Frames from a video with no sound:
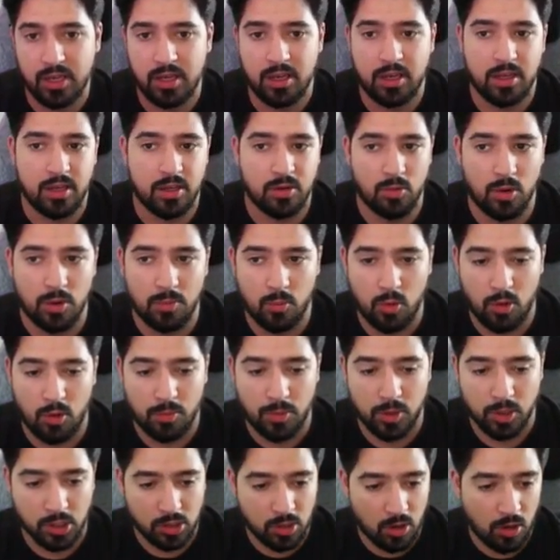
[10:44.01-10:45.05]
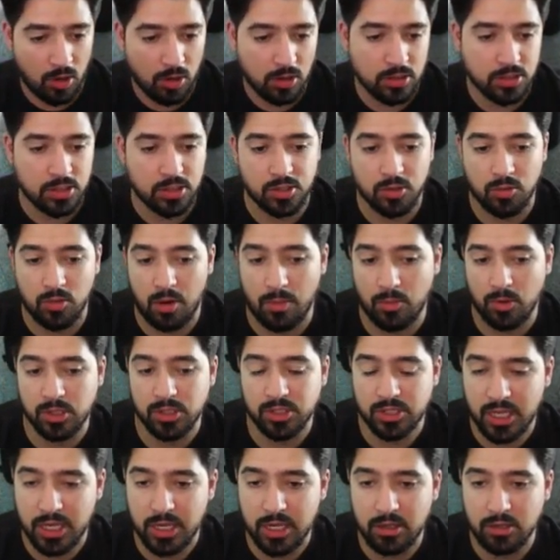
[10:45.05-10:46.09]
You want more booked calls? Do you want more
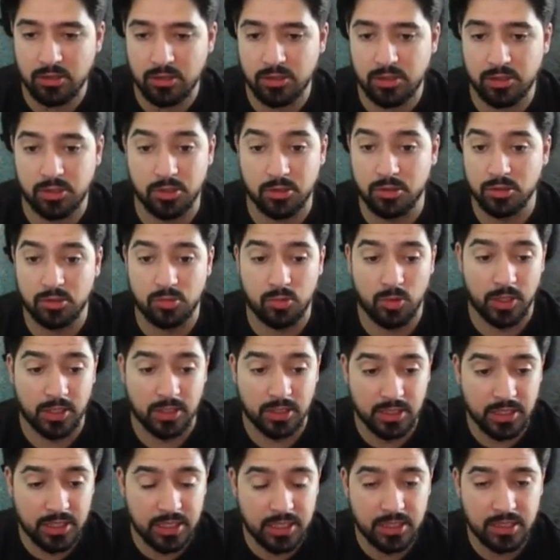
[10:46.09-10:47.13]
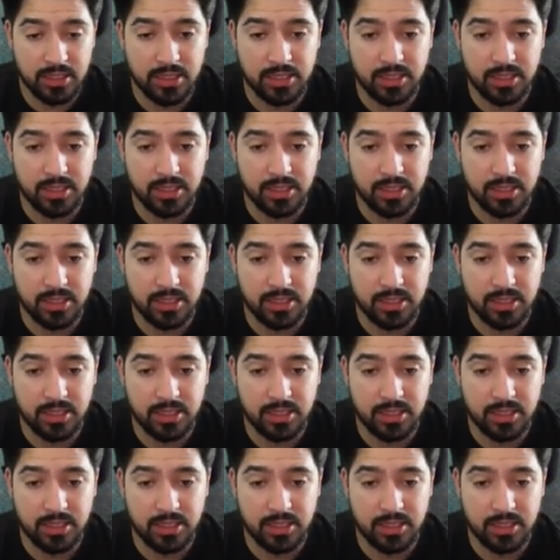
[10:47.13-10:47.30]
sales? Do you just want leads?